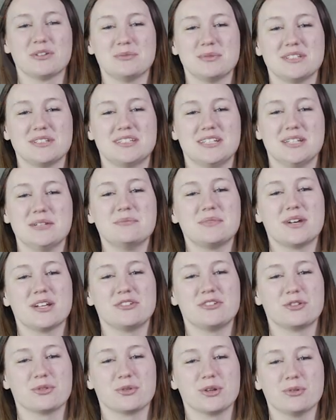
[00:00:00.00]
from a team
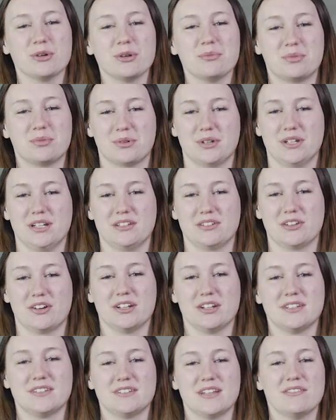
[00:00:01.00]
best 21 points
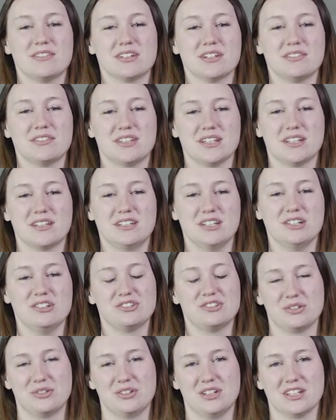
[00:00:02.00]
on 7 of 16
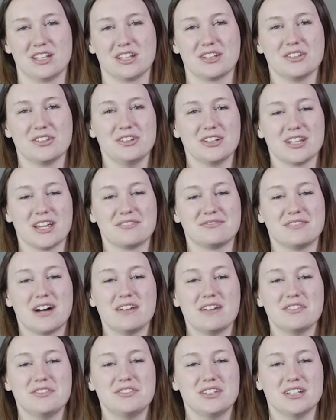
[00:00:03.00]
shooting, including a
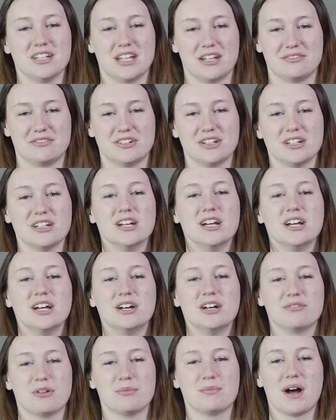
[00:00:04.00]
5 of 10 effort
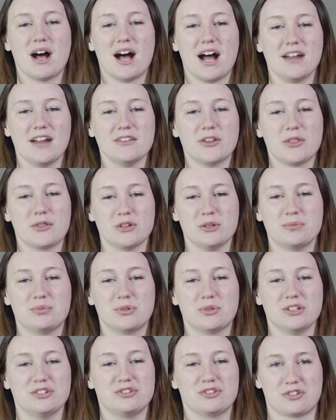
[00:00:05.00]
from behind the three
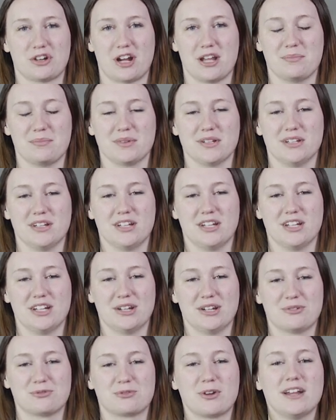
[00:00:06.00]
point stripe.
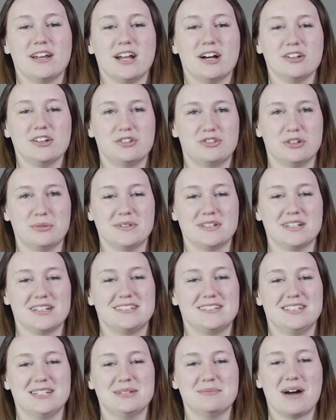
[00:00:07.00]
Rideout
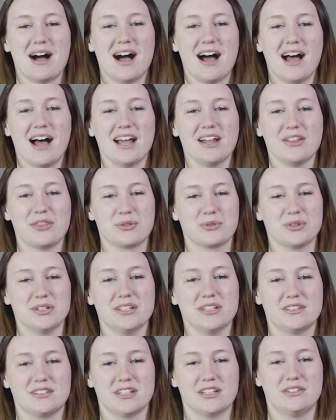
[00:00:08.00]
distributed a team high
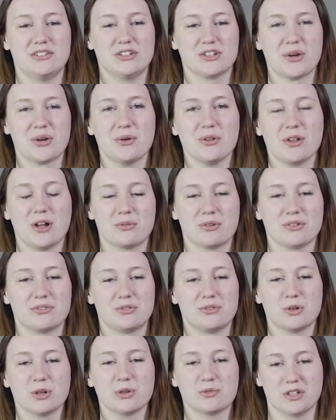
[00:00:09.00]
three assists to go along with
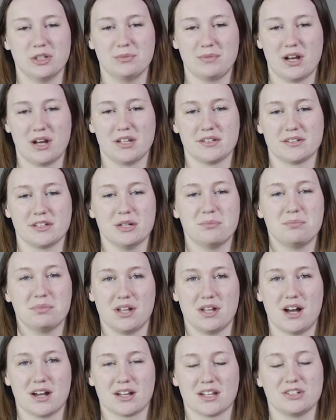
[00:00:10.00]
four rebounds and a
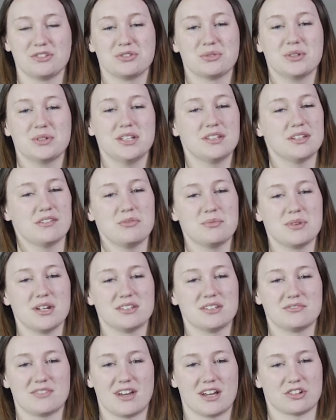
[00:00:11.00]
block in 27
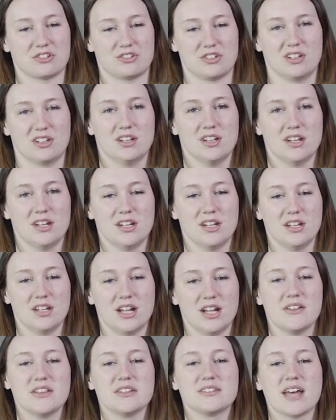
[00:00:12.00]
minutes of action.
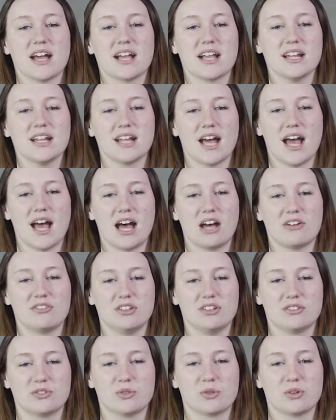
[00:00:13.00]
In the second
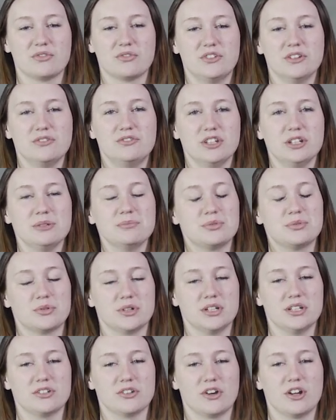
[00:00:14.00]
half, he scored 15
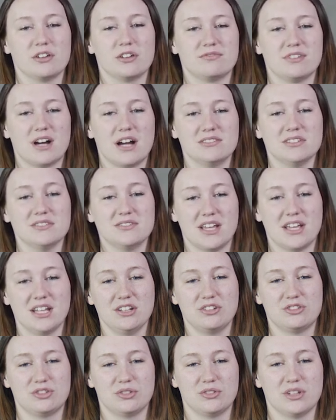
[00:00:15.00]
points on 5 of
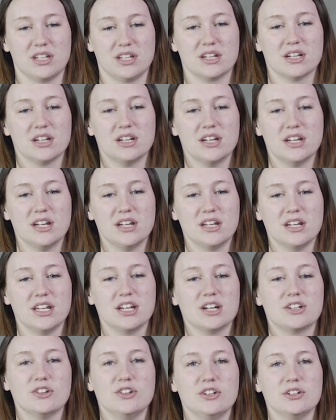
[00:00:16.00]
8 shooting
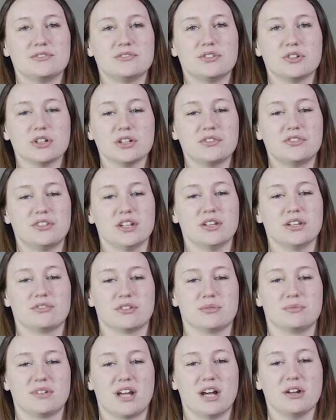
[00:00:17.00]
including 4 of 6
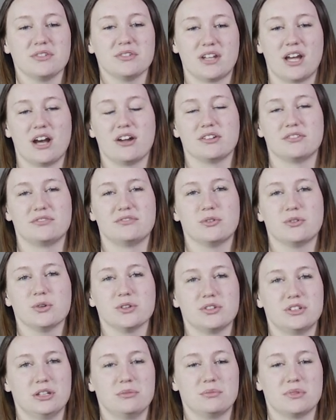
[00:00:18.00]
from downtown in
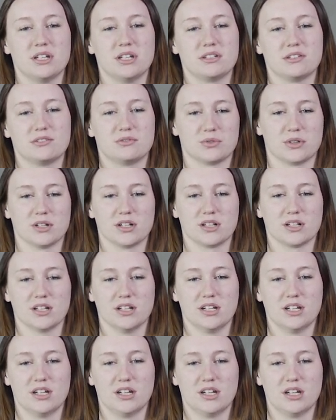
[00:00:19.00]
14 minutes of work.
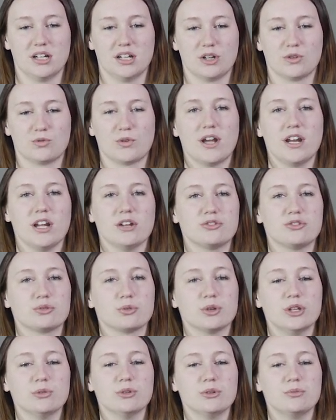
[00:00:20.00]
Rideout's
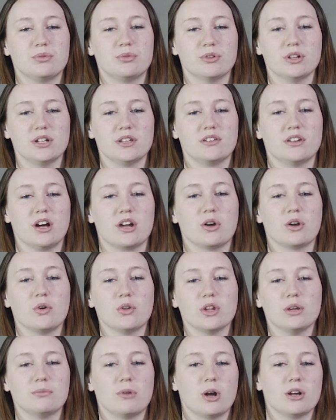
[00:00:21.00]
21 points not
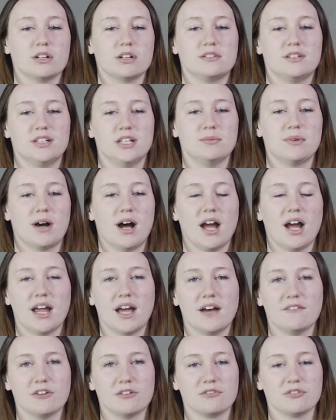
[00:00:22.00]
only marked a team high
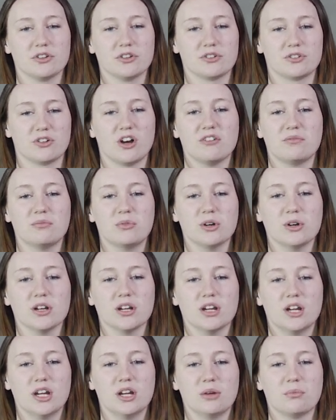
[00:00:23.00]
effort for the
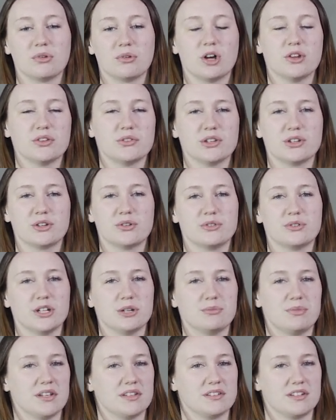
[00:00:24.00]
sophomore, but also
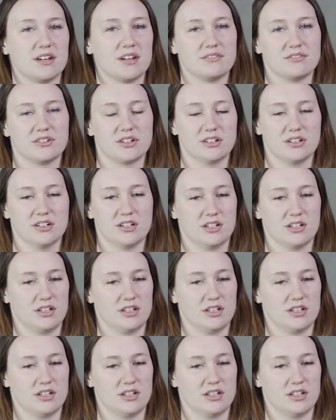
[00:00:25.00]
career best effort.